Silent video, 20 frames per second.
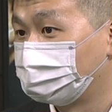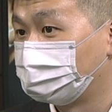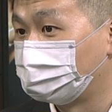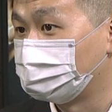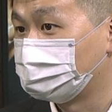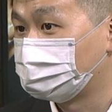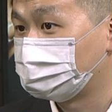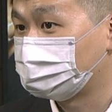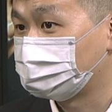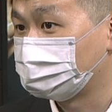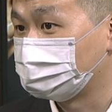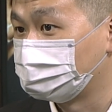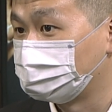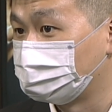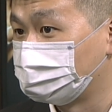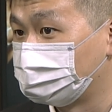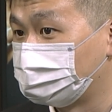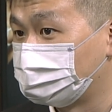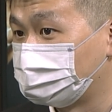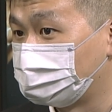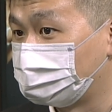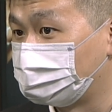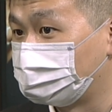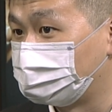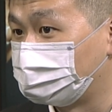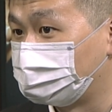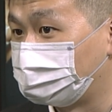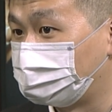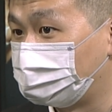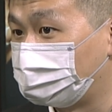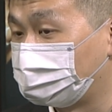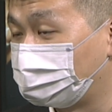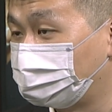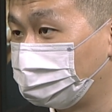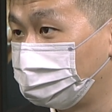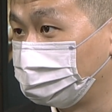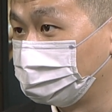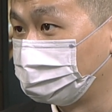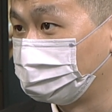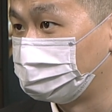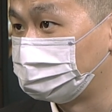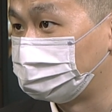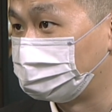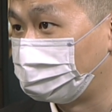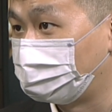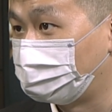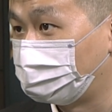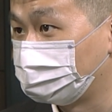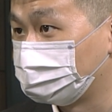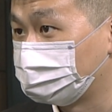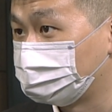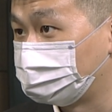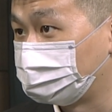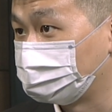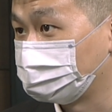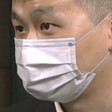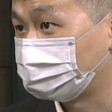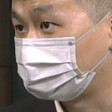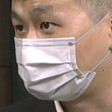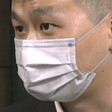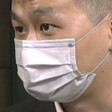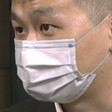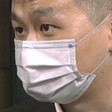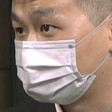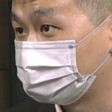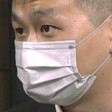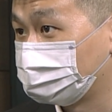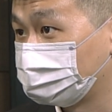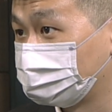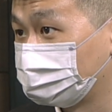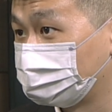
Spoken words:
we should fully liberalize birthrights,